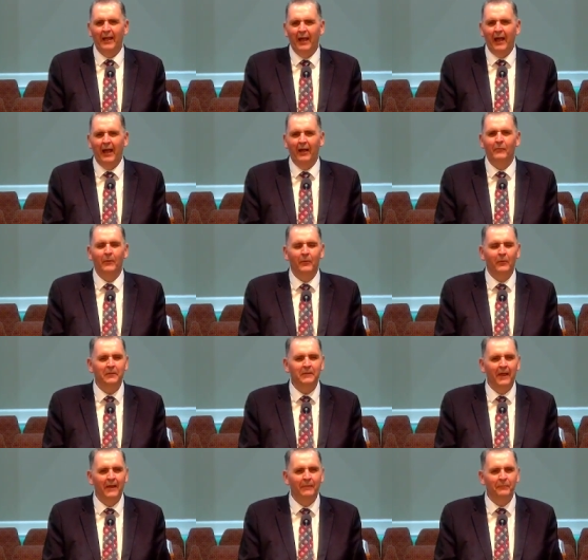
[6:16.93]
I, I remember one
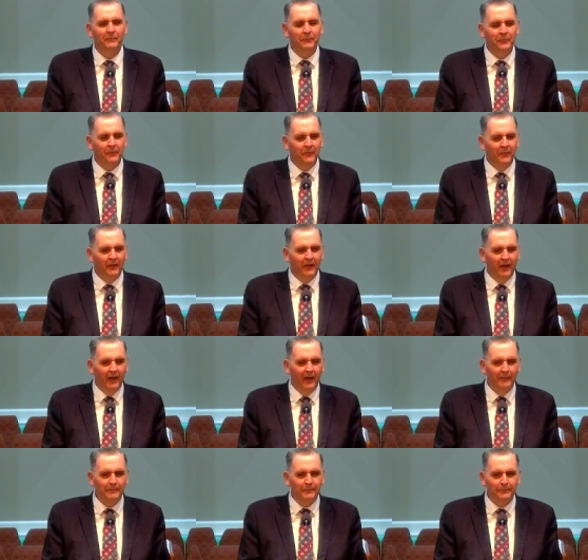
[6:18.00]
time
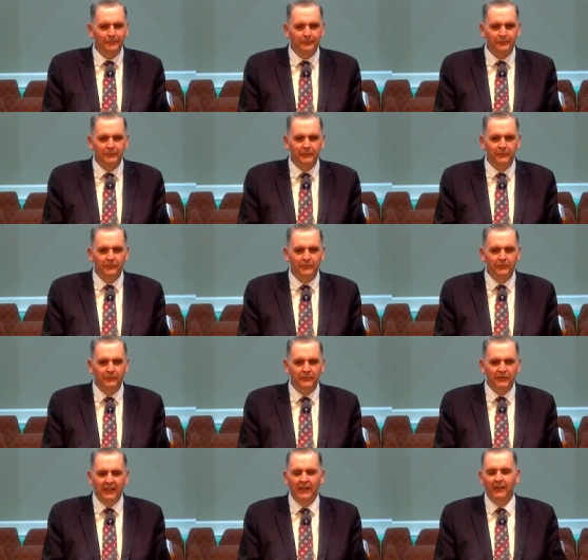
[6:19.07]
um,
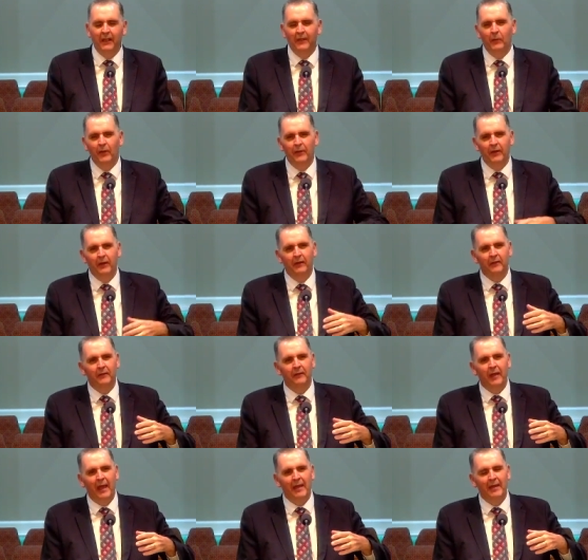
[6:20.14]
dealing with a,
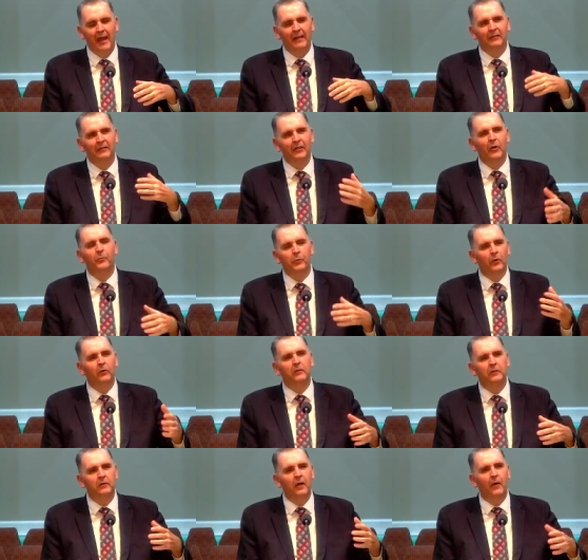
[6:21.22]
a, a
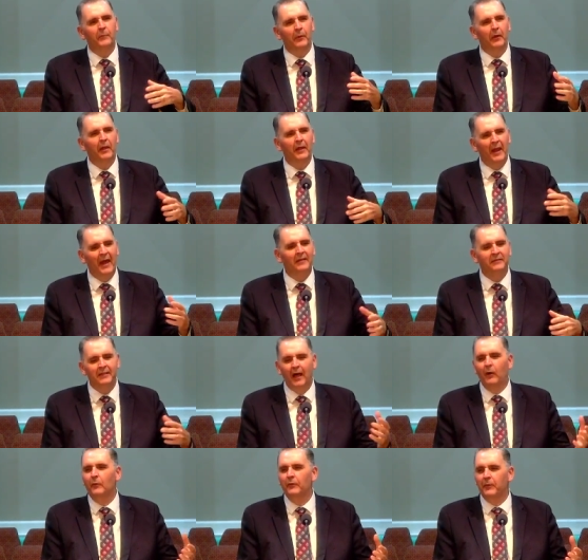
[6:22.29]
liberal couple, and I
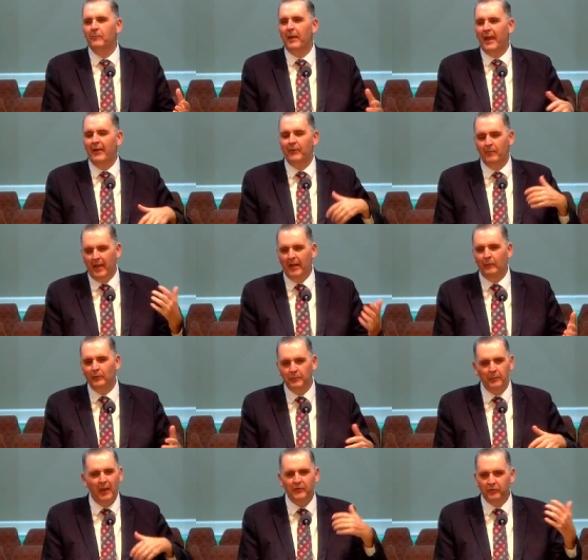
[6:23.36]
dealt with the man. The man was
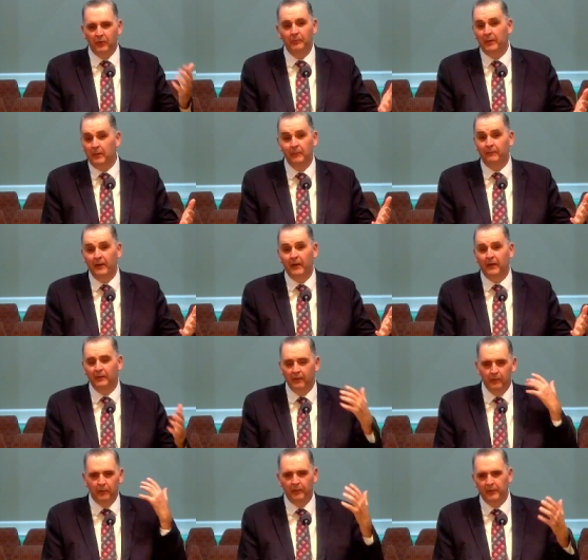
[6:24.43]
patient, but he was very
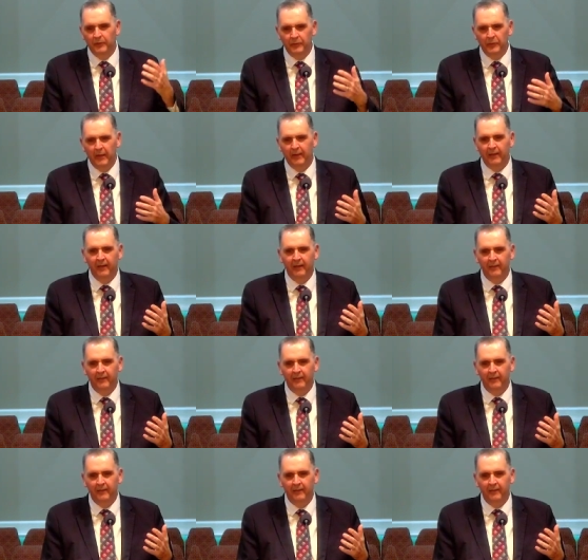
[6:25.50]
liberal in his thinking.